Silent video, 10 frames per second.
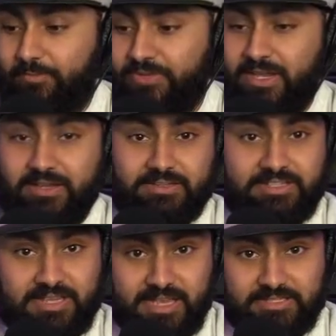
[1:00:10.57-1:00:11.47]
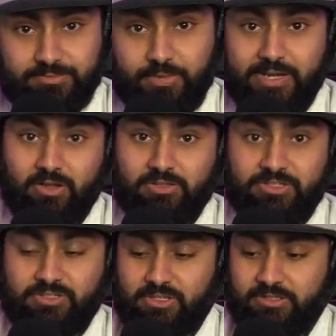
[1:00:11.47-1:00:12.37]
getting these guys to bite on
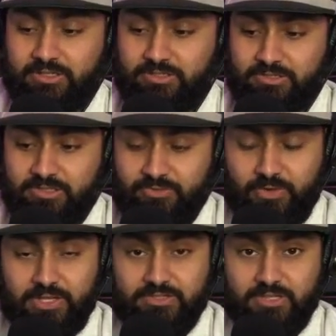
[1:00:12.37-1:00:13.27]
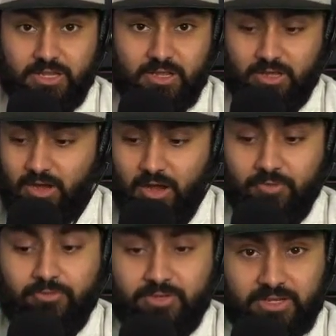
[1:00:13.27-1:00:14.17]
these feints
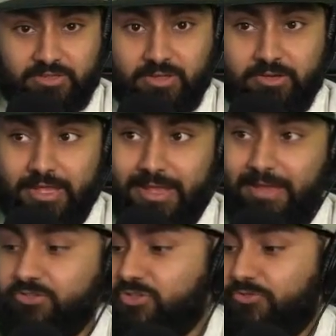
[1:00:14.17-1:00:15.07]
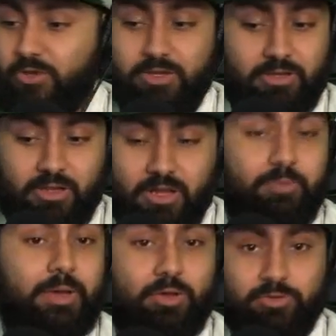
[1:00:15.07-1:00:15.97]
of a takedown and just fucking
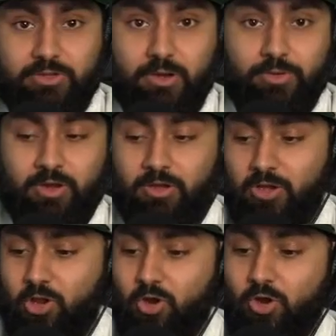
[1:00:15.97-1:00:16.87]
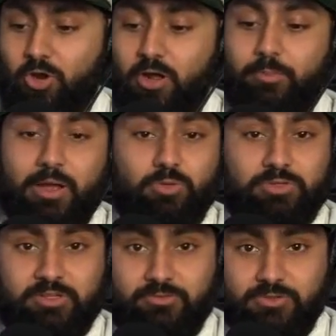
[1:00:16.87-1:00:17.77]
come back with an uppercut or come back with
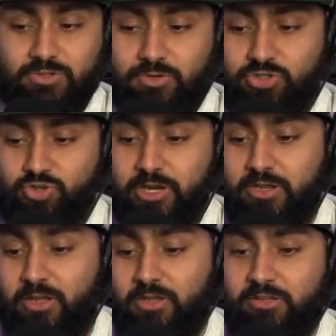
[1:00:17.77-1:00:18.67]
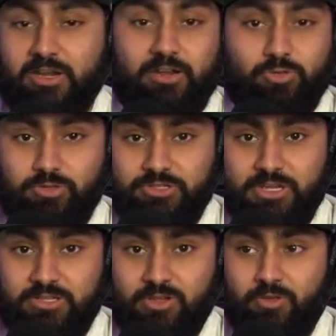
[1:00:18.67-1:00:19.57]
a different sort of strike to kind of throw these
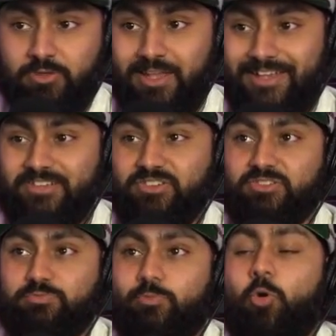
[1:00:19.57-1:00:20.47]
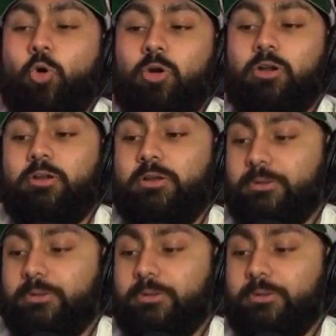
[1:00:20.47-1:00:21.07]
guys off. It's just more,